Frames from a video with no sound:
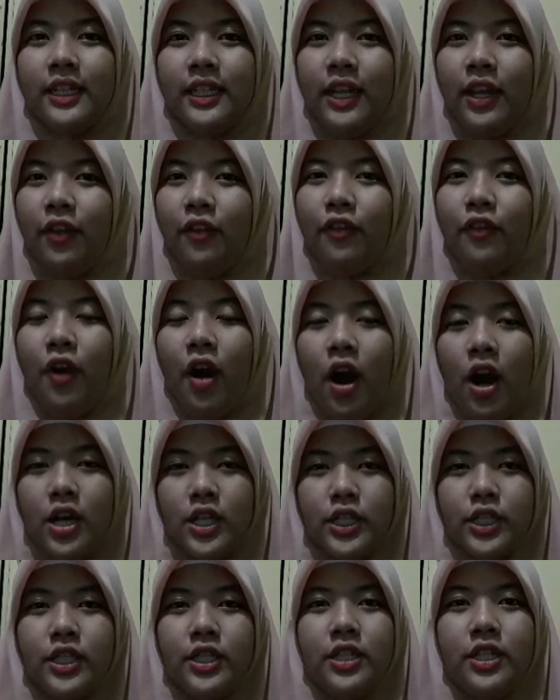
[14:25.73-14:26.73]
give
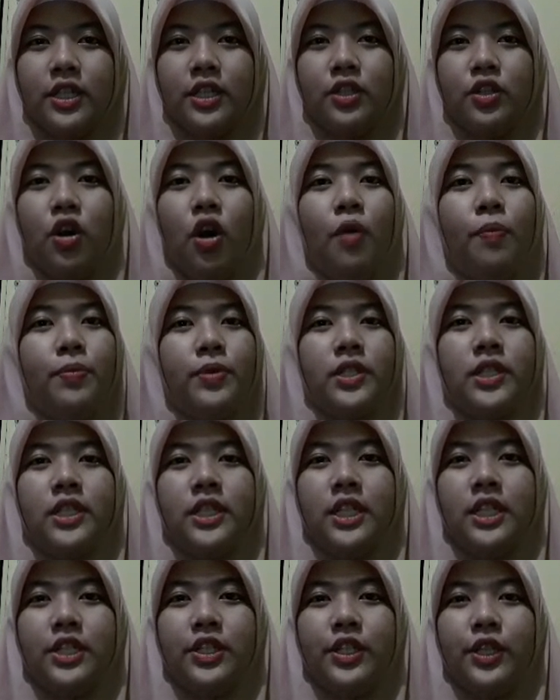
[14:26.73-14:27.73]
us the
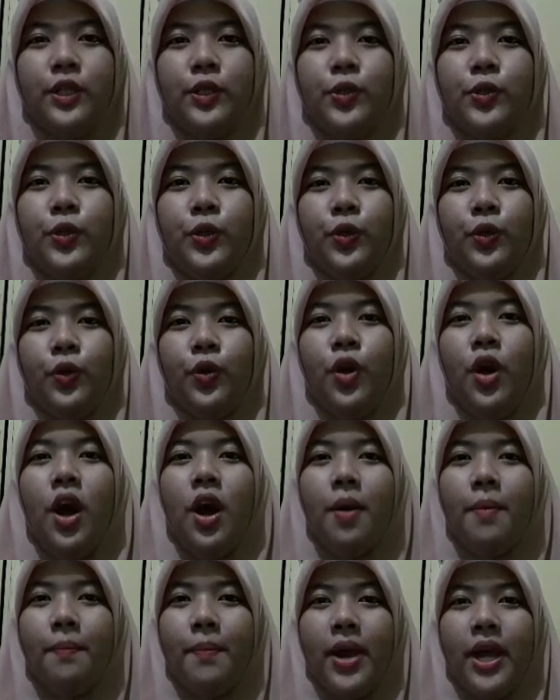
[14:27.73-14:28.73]
opportunity to
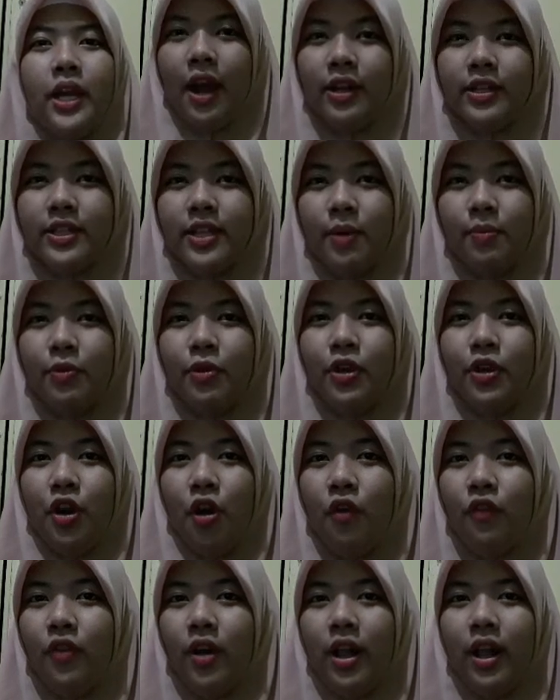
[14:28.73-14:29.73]
make a summary
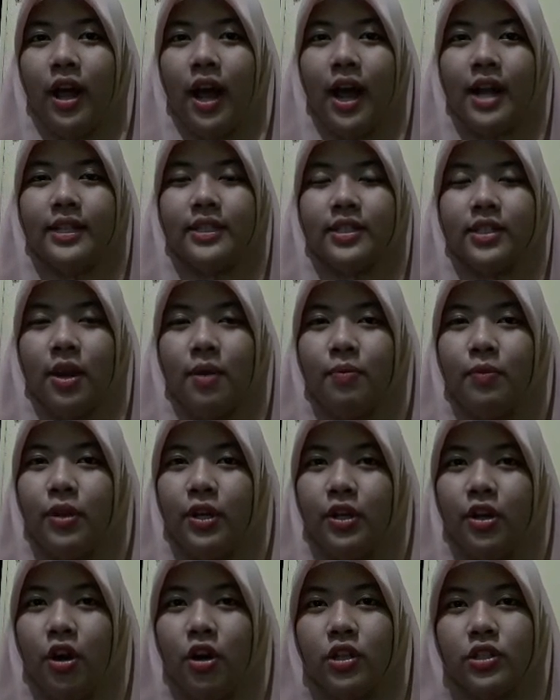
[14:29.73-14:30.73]
novel and
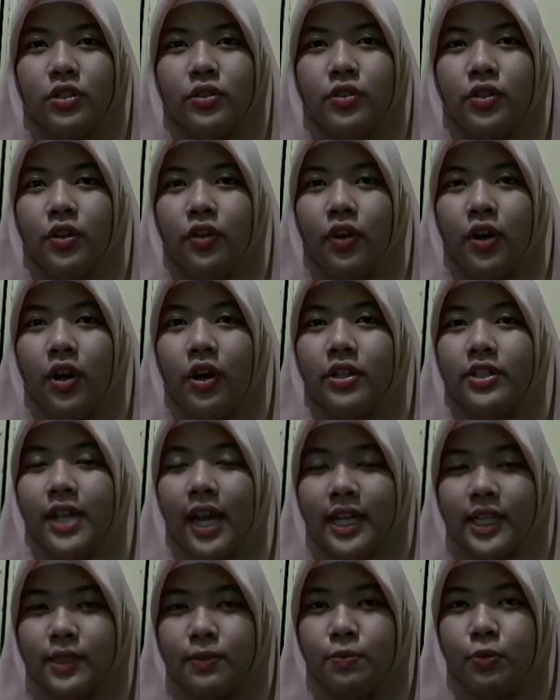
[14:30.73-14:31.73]
summary not
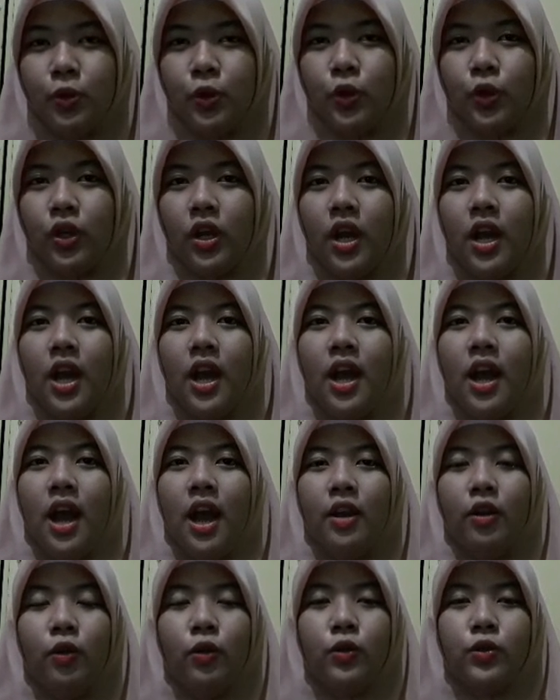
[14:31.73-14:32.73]
textbook,
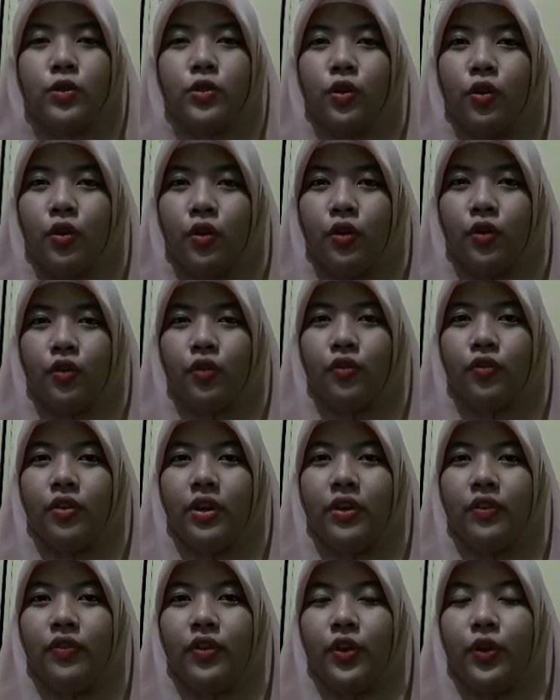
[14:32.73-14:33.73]
and also
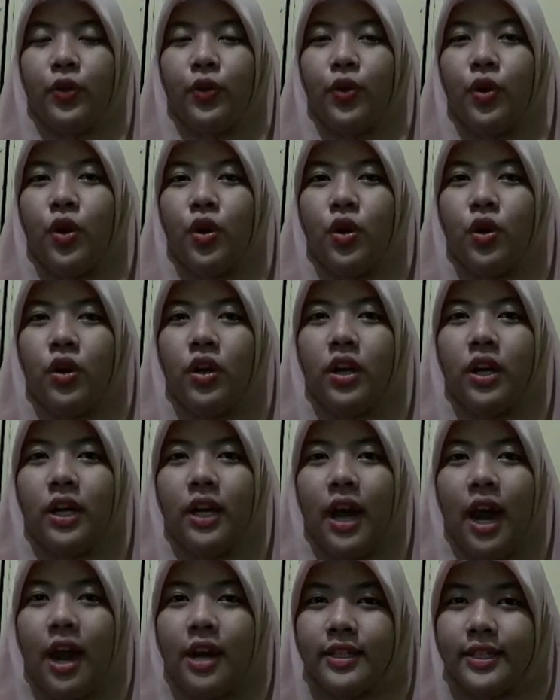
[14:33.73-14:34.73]
review
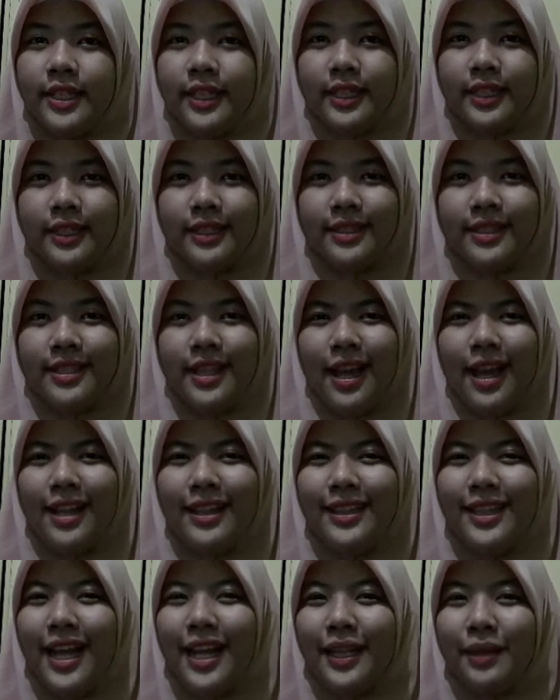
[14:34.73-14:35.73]
articles,
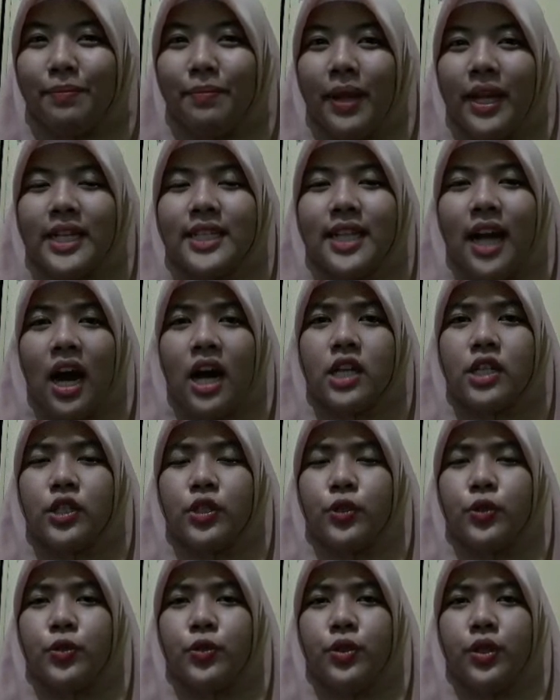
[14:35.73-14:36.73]
and that makes
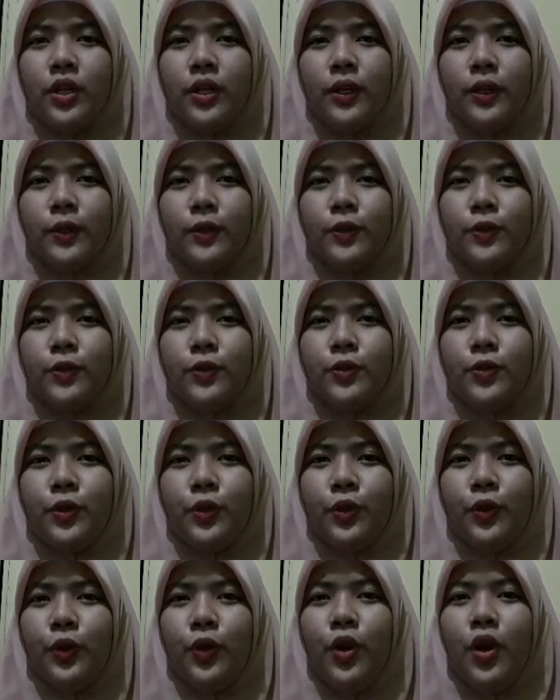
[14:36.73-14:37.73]
us
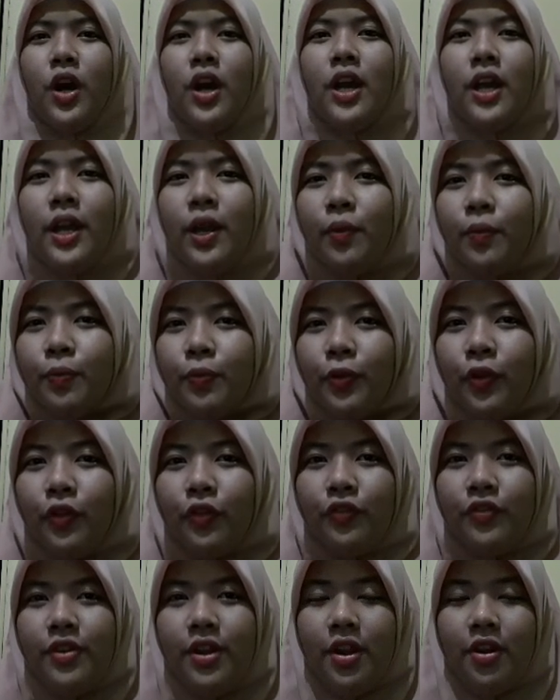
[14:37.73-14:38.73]
to
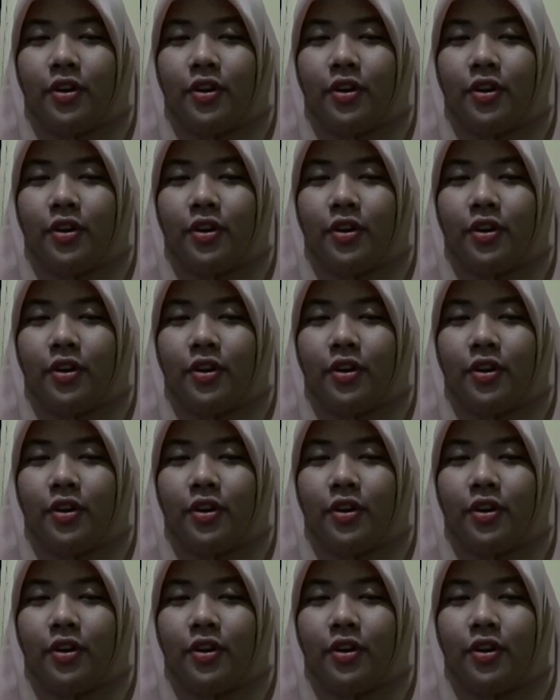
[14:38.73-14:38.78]
improve